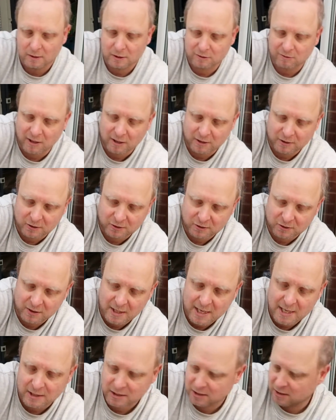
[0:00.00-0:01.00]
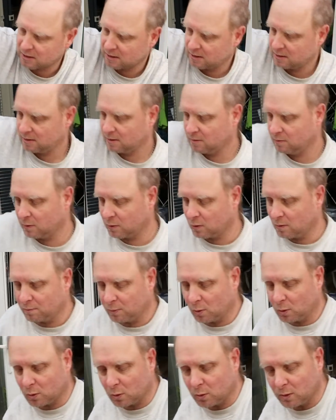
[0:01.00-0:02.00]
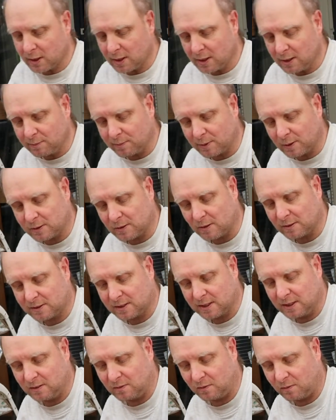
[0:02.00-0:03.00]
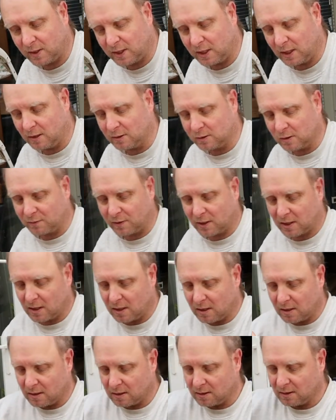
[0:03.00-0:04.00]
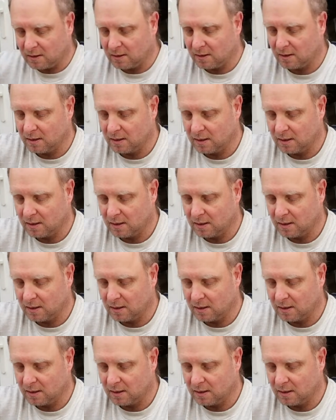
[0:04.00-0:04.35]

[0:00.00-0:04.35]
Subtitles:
Traxxas Slash with onboard audio because I'd seen videos of the car